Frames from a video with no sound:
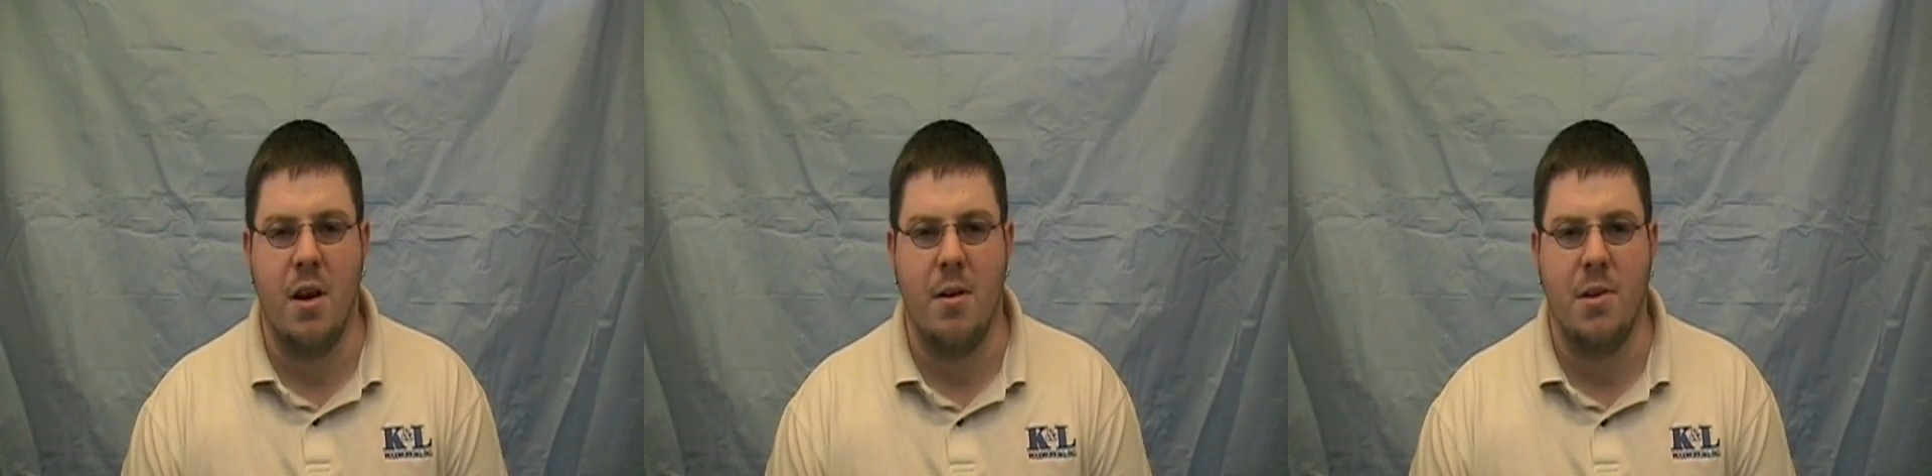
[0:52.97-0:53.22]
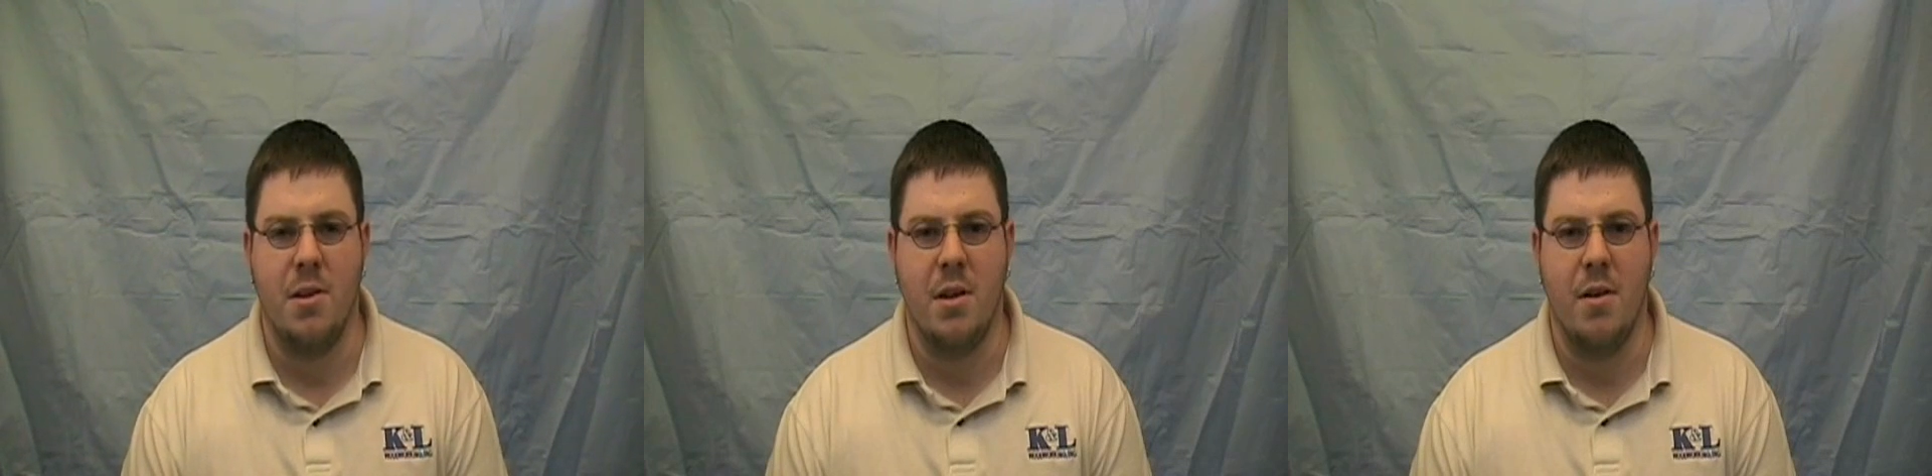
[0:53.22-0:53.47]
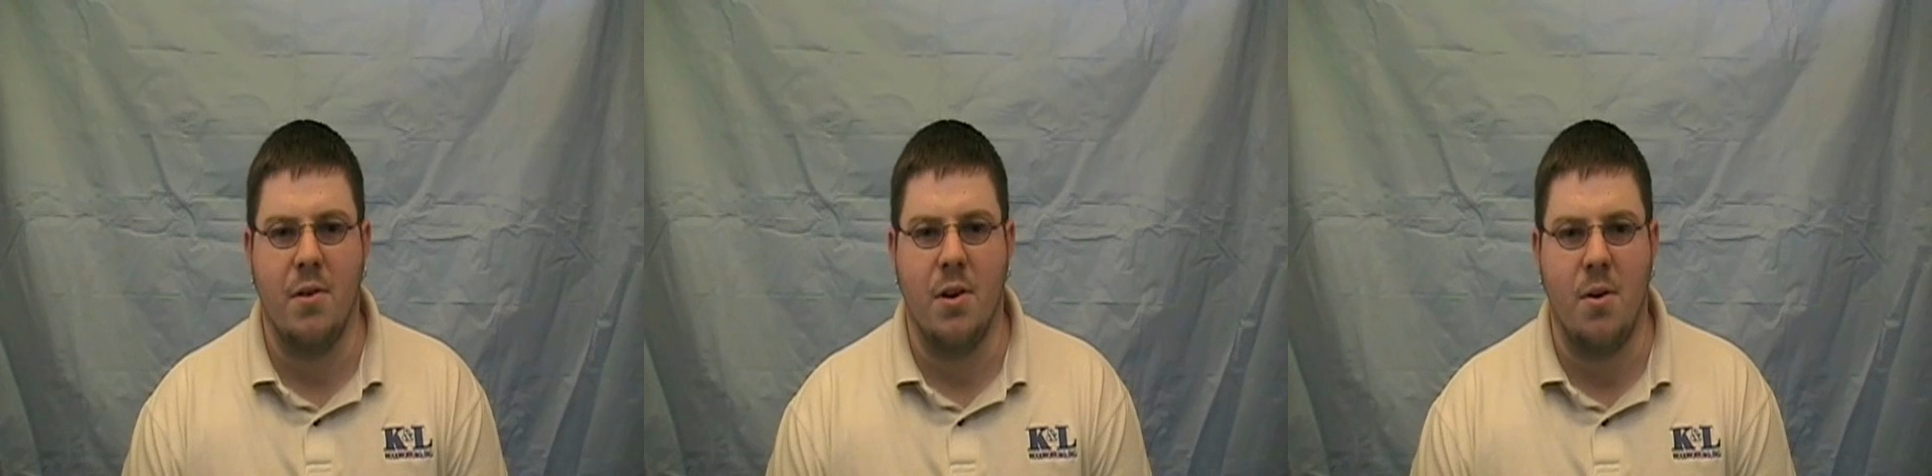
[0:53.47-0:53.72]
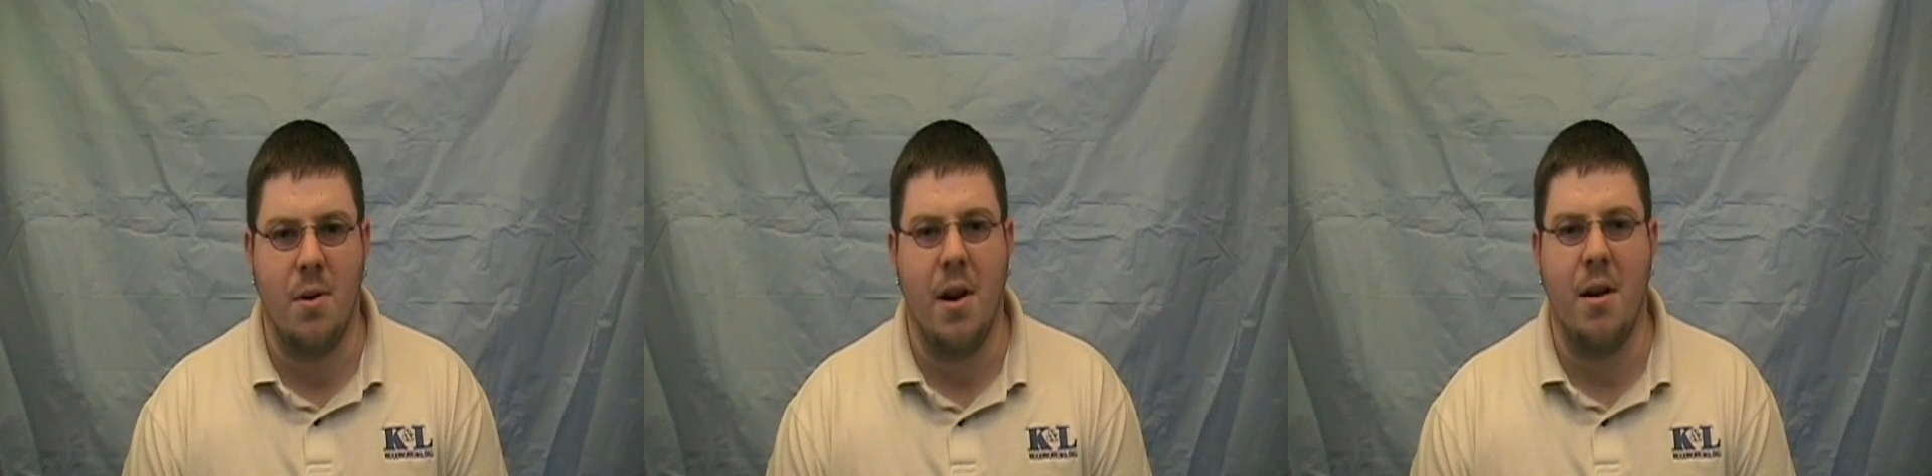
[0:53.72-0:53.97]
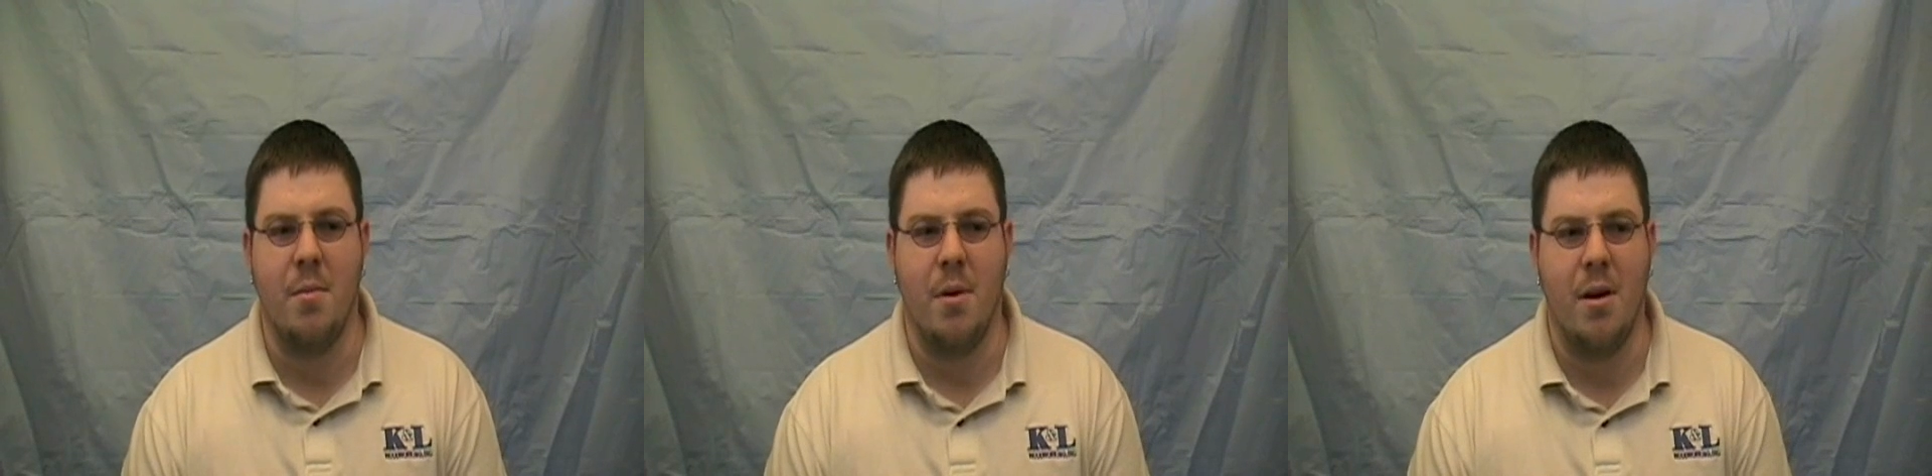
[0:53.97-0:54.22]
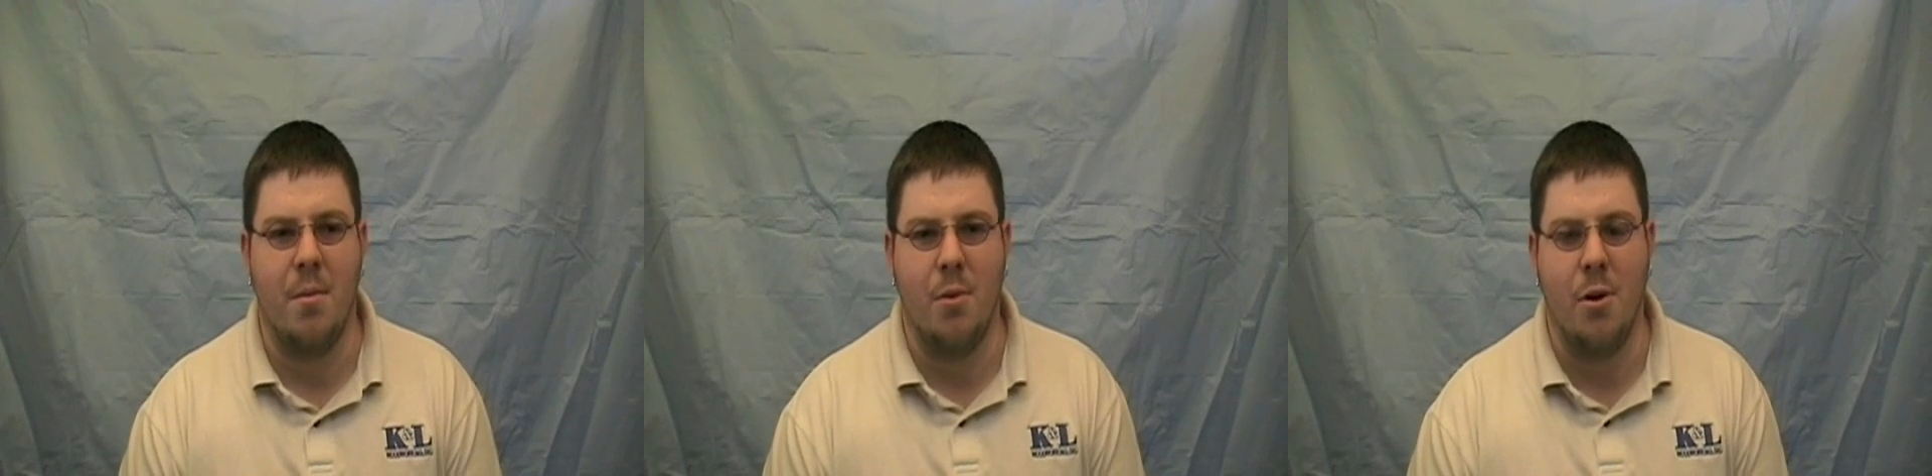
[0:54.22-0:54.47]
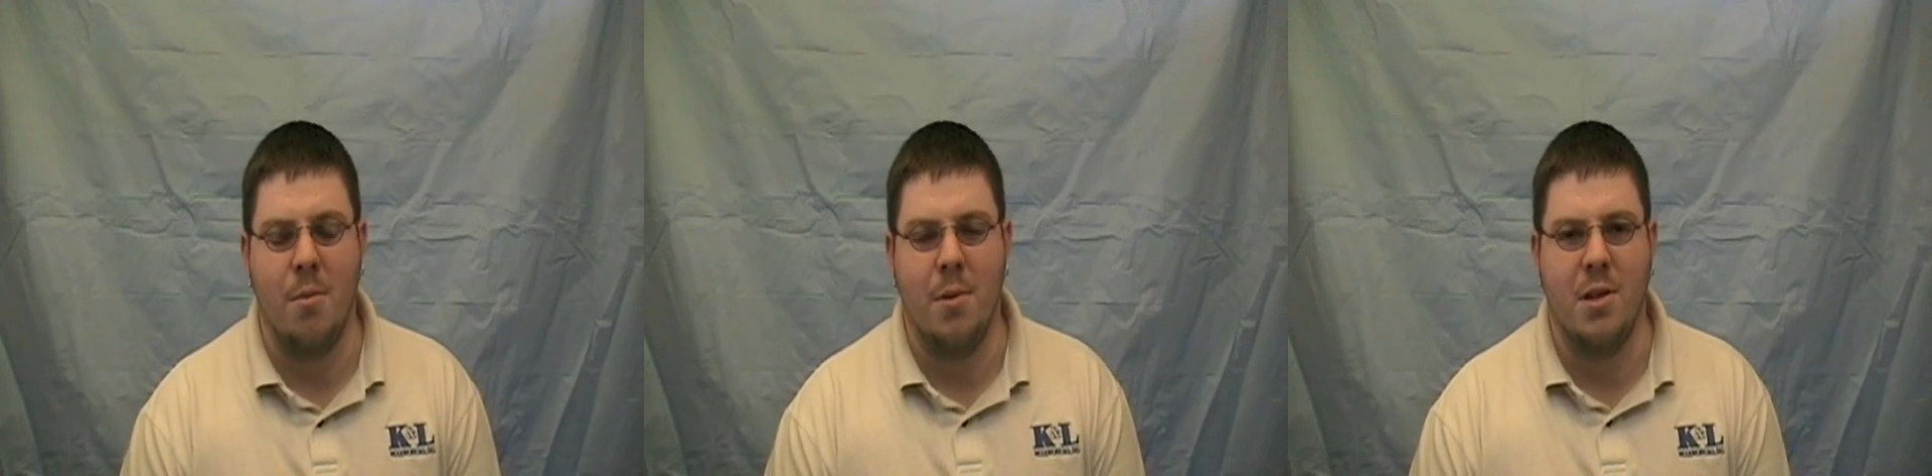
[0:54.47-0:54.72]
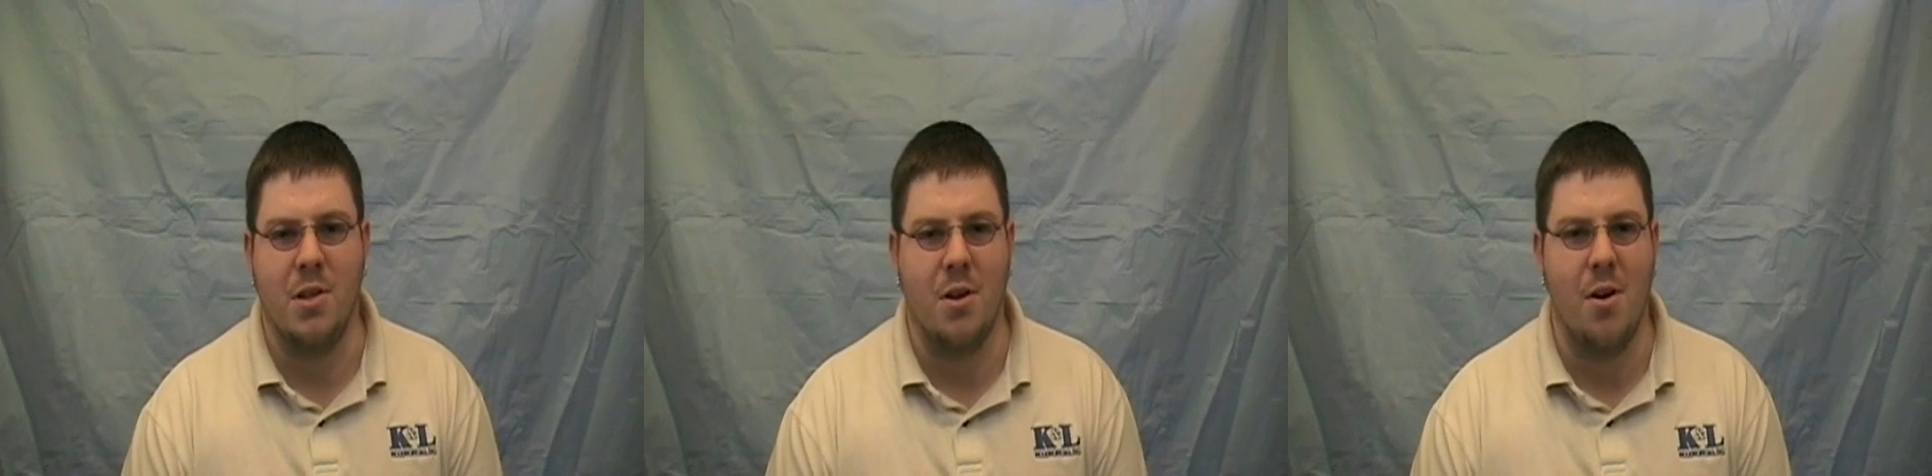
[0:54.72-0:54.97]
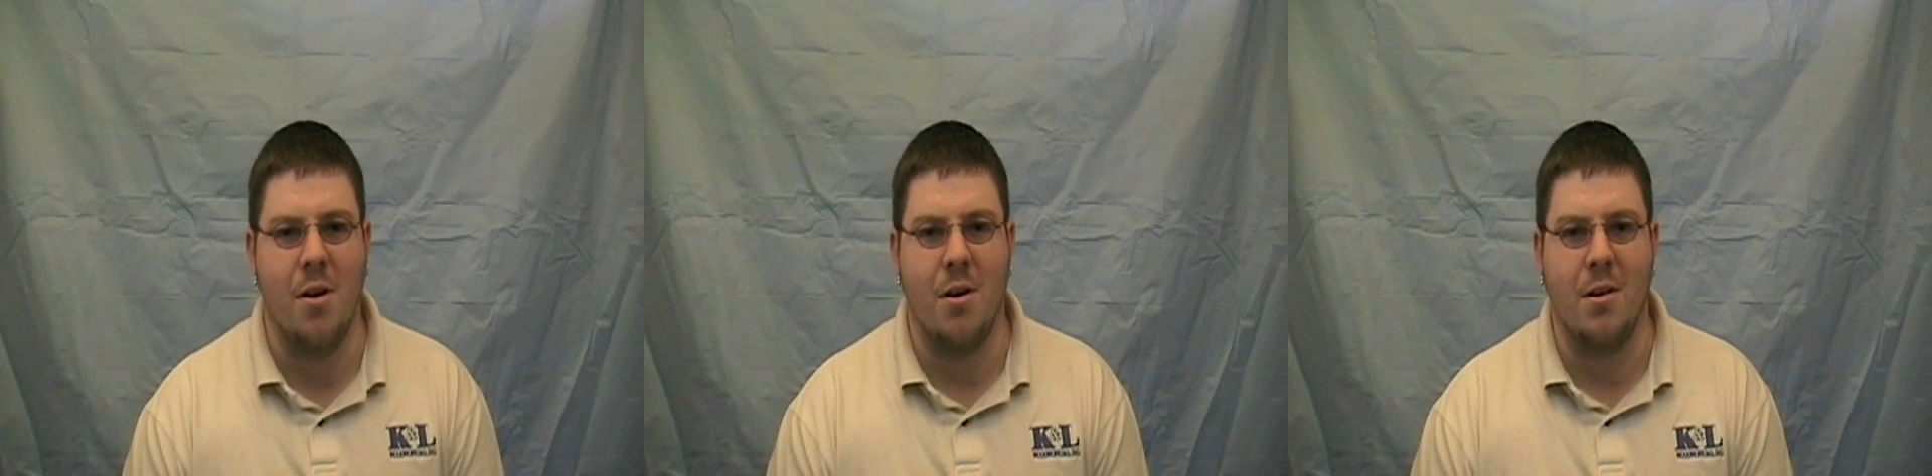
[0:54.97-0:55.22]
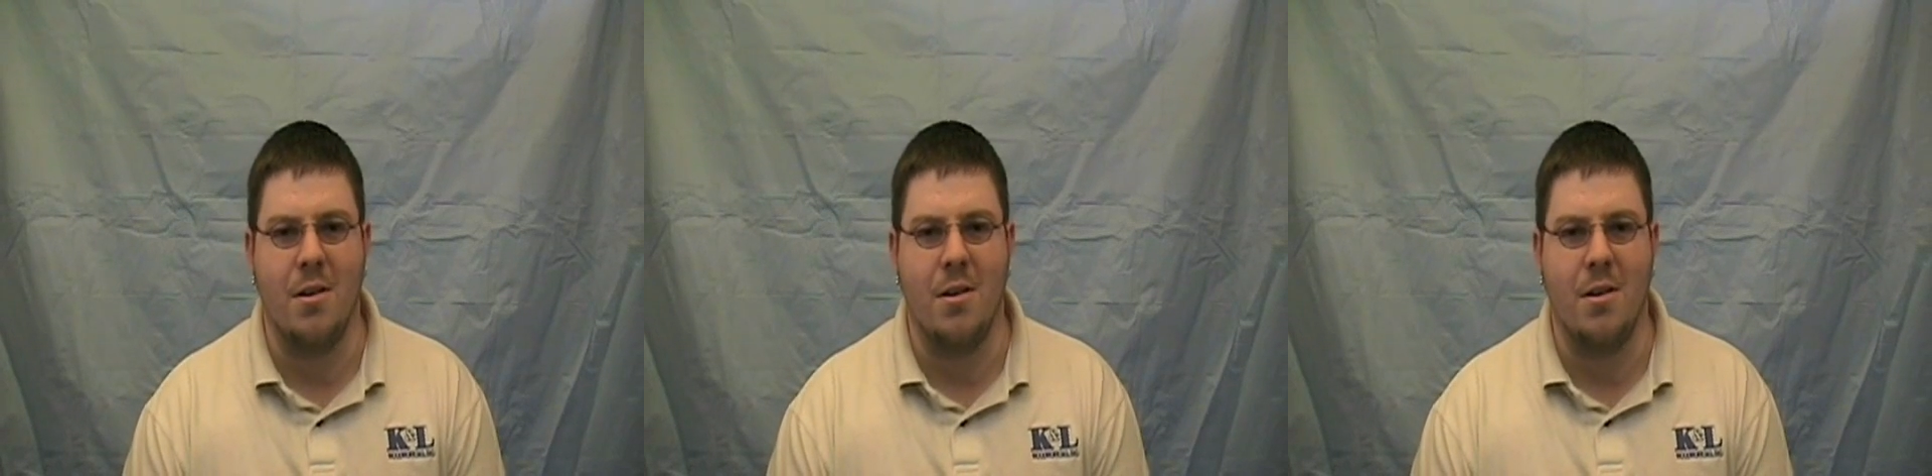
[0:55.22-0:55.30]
time she's ever gone out and bought me a cigar.